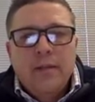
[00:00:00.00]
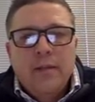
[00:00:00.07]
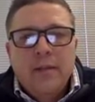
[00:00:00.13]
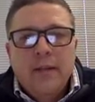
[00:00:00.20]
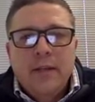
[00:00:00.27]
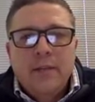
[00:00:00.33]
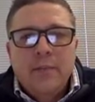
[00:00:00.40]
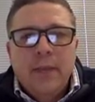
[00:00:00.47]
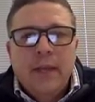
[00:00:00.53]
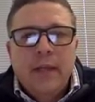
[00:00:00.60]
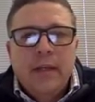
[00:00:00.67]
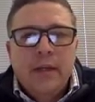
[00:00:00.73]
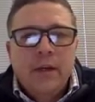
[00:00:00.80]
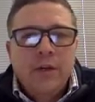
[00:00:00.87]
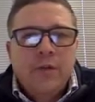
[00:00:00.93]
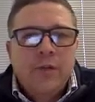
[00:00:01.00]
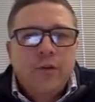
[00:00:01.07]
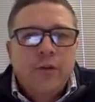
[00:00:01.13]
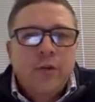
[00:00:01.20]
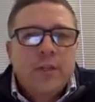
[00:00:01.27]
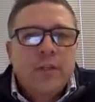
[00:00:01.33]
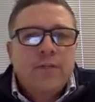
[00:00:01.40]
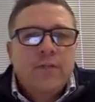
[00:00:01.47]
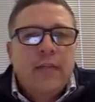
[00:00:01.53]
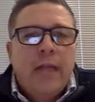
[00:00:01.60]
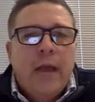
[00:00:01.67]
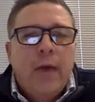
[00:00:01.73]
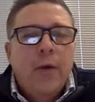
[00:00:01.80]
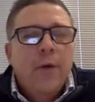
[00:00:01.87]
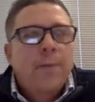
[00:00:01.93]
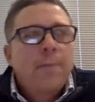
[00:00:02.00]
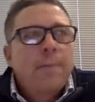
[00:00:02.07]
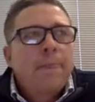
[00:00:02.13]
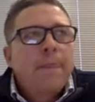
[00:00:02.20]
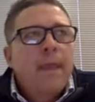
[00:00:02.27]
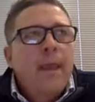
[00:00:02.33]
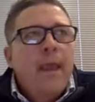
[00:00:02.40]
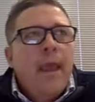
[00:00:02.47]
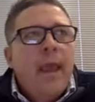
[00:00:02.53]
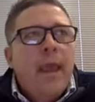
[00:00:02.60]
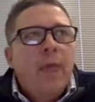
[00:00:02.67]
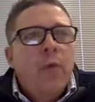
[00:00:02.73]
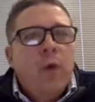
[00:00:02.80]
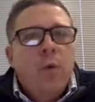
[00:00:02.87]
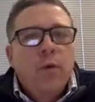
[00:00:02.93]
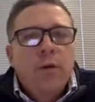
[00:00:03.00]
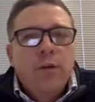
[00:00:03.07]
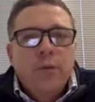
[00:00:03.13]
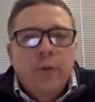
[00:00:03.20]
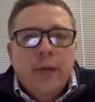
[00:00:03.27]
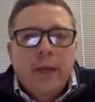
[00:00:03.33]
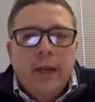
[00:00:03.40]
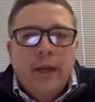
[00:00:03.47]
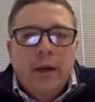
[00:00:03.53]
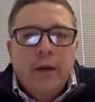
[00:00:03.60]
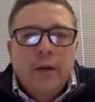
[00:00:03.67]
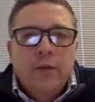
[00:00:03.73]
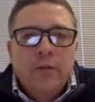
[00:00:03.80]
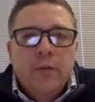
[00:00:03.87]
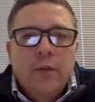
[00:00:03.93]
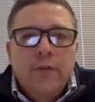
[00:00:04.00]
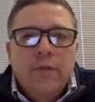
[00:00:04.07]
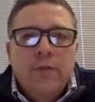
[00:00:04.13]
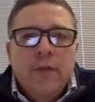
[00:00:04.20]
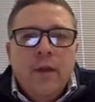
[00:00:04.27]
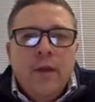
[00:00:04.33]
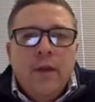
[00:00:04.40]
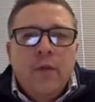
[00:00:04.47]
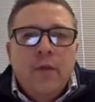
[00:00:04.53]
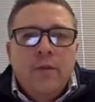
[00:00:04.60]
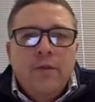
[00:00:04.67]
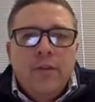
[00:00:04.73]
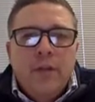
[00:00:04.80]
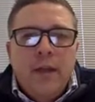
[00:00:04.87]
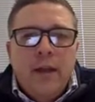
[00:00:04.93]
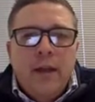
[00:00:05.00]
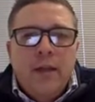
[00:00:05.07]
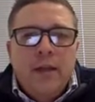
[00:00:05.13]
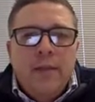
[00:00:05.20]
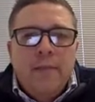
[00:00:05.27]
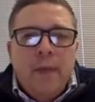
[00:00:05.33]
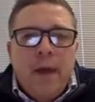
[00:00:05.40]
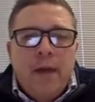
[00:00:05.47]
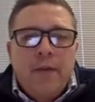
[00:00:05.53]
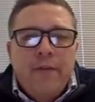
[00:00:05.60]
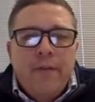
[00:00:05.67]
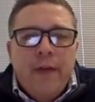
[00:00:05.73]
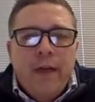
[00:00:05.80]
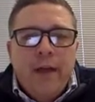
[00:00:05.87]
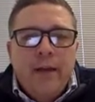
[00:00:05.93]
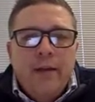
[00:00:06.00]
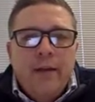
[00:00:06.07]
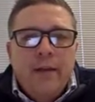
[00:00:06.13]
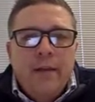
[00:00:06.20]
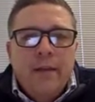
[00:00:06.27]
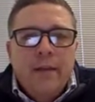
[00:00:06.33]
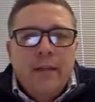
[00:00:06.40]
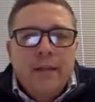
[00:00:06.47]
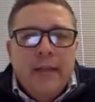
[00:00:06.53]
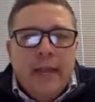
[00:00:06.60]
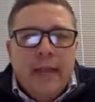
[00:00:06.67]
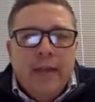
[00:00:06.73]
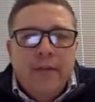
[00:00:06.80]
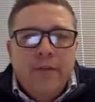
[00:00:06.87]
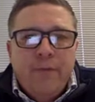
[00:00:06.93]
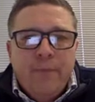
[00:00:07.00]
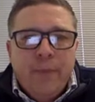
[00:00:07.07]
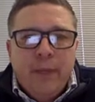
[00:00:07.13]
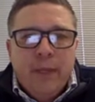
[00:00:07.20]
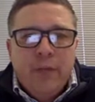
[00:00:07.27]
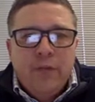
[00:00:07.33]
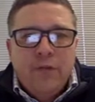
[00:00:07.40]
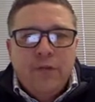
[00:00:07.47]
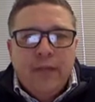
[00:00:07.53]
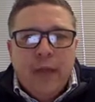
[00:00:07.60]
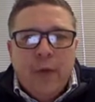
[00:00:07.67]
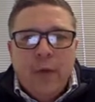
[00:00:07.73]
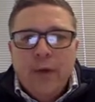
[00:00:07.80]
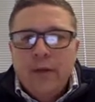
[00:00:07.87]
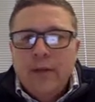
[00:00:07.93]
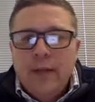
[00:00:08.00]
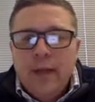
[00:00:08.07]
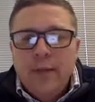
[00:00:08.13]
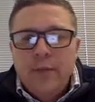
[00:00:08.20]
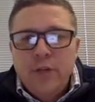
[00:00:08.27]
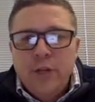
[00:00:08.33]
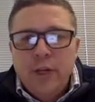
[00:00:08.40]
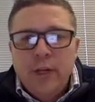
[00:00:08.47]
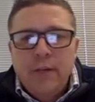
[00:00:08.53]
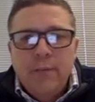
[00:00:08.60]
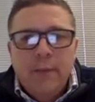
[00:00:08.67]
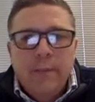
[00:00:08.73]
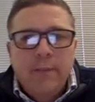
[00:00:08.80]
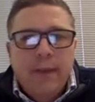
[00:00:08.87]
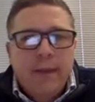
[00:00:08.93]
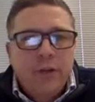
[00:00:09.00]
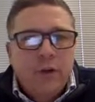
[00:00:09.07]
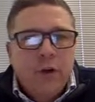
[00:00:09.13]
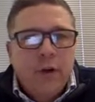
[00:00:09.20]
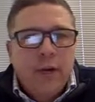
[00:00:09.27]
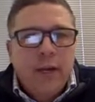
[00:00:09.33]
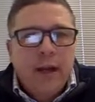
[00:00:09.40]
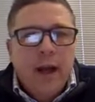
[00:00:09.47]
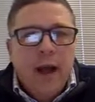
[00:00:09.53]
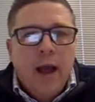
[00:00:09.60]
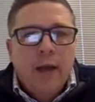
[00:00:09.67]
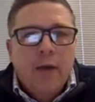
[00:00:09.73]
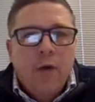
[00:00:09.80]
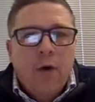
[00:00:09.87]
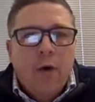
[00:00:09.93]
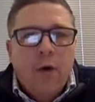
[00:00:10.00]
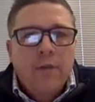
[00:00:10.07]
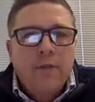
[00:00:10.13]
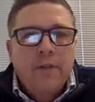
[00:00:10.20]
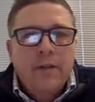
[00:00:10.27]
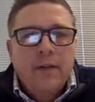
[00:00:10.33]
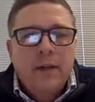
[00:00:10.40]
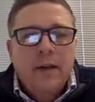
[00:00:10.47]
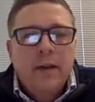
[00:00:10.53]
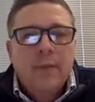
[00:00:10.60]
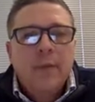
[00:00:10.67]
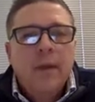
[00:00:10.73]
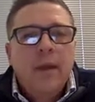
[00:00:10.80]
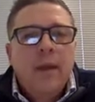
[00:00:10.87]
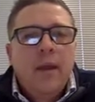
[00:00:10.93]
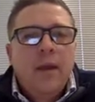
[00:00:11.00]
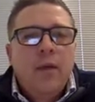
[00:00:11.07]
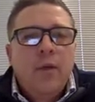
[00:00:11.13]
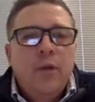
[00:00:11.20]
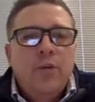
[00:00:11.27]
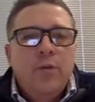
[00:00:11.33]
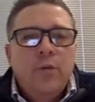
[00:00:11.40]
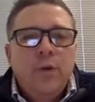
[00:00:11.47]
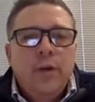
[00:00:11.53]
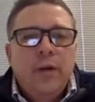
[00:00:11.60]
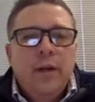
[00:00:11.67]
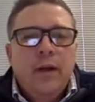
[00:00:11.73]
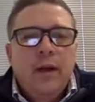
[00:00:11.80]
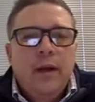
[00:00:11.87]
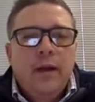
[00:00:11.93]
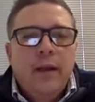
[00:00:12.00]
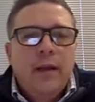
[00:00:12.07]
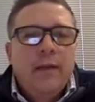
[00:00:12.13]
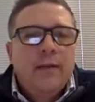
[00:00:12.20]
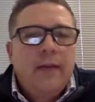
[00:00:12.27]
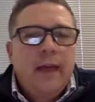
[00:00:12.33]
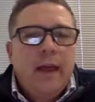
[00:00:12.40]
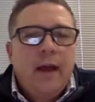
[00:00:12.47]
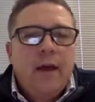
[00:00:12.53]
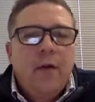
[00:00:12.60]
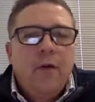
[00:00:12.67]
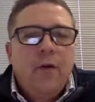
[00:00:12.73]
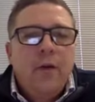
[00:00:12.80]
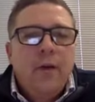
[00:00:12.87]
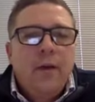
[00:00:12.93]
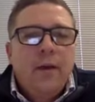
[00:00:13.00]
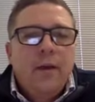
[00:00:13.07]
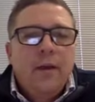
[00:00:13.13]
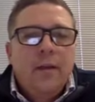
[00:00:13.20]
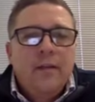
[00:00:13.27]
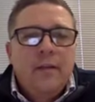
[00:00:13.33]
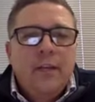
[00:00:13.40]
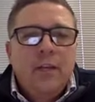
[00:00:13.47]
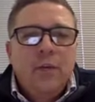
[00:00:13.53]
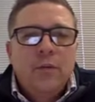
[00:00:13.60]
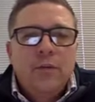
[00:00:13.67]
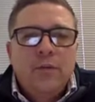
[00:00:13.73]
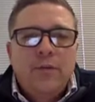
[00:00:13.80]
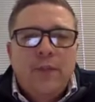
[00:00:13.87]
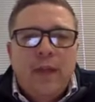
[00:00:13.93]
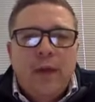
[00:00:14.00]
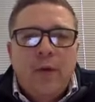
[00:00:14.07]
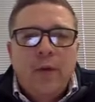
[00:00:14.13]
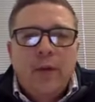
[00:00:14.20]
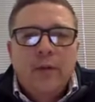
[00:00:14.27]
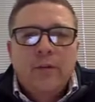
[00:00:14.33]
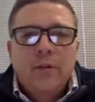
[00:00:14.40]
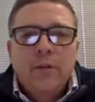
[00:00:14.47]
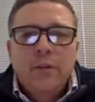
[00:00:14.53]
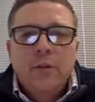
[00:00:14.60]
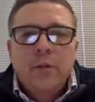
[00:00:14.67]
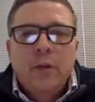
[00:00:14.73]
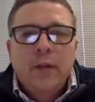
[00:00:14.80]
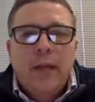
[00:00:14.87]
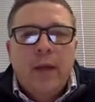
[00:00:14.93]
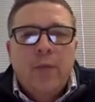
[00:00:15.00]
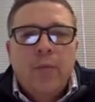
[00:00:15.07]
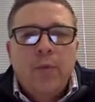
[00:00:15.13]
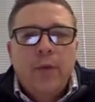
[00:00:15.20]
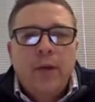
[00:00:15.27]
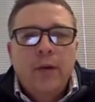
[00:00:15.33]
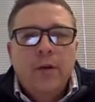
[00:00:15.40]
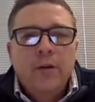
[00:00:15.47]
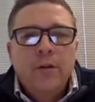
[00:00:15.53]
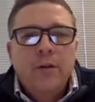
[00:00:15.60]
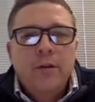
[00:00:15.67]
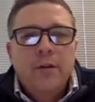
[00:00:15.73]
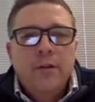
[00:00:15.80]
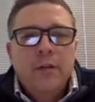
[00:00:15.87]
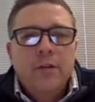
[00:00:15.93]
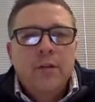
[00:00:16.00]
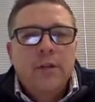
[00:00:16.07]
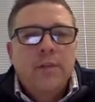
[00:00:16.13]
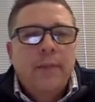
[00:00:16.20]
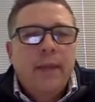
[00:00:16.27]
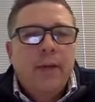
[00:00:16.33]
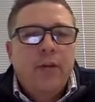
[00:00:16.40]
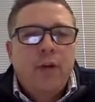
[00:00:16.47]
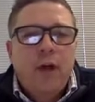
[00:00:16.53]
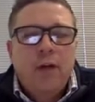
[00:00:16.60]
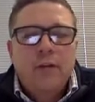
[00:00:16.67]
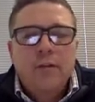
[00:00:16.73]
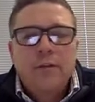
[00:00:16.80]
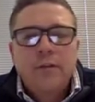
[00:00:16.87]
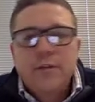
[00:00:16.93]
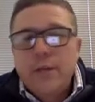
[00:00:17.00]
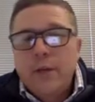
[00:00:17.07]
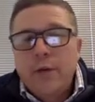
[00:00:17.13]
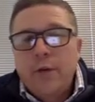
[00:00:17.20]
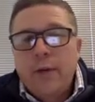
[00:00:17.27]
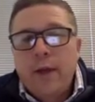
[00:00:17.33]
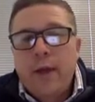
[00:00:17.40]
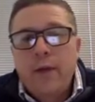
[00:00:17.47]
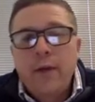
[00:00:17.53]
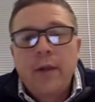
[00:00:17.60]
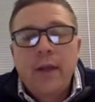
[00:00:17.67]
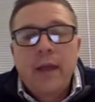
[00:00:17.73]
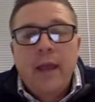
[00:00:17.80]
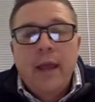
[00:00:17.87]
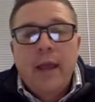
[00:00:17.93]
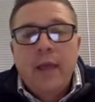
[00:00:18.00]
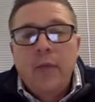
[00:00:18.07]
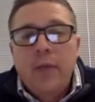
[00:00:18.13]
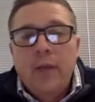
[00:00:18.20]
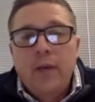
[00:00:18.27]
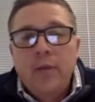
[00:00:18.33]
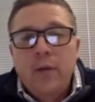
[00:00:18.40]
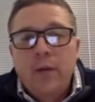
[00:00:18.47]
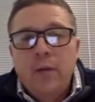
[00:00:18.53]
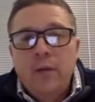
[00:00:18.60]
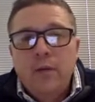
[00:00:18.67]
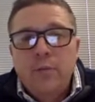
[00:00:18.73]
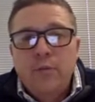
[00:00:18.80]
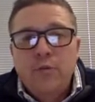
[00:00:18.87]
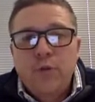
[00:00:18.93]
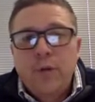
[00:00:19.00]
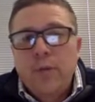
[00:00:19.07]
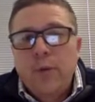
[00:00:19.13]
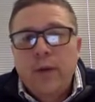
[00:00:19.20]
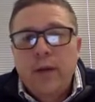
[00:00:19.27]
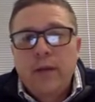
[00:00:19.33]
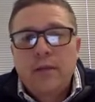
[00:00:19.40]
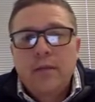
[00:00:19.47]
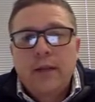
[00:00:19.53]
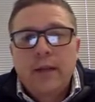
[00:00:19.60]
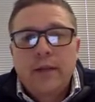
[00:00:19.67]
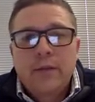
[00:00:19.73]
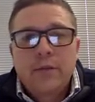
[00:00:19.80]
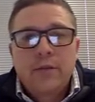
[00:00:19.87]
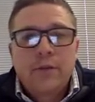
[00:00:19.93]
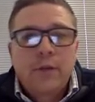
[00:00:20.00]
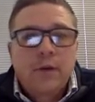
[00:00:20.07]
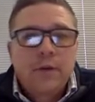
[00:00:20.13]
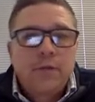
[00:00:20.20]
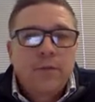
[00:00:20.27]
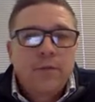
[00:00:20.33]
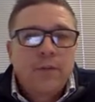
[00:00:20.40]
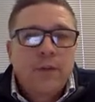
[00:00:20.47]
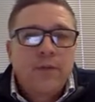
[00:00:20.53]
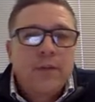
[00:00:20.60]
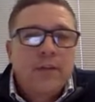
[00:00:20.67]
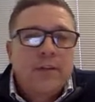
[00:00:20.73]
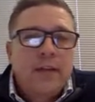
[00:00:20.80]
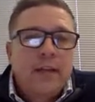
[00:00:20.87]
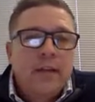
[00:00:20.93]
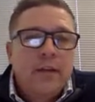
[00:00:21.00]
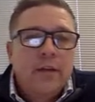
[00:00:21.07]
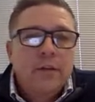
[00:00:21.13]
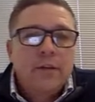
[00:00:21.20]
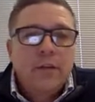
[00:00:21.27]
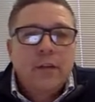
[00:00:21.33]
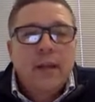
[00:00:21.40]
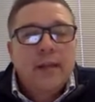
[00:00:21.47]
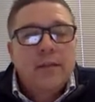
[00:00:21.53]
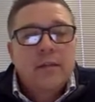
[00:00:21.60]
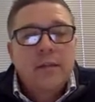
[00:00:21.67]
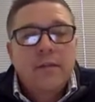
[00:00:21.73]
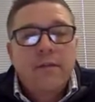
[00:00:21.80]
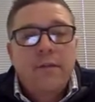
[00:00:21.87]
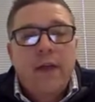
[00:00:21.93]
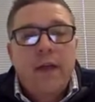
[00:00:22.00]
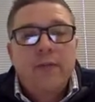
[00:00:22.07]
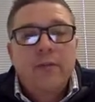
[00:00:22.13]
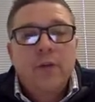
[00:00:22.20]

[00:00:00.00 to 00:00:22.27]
It takes many years for trees to flower. And what we're doing here is we've genetically modified the native peach flowering time gene by turning it on all of the time, which would endow continuous flowering. So this would allow breeders to essentially make crosses year-round, and we could reduce tree breeding cycles, from 7 to 10 years to less than 5.